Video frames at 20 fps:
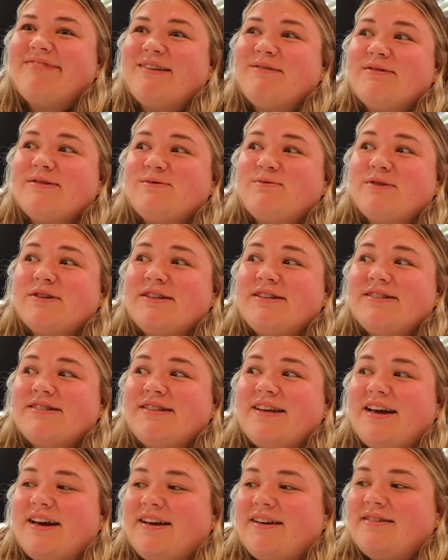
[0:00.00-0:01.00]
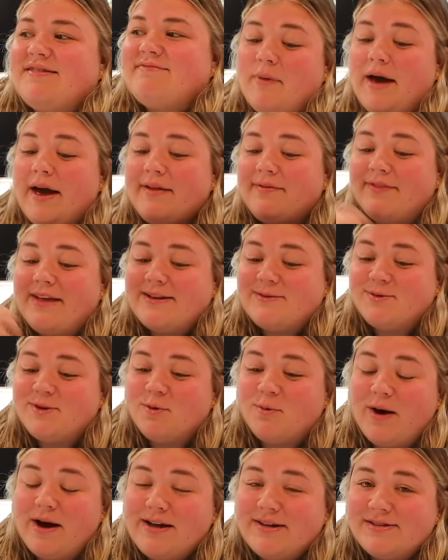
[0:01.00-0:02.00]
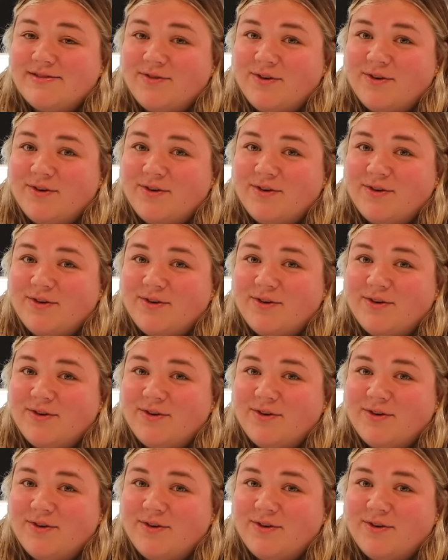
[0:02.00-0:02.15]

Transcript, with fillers: It was really sad, but that's what the wine's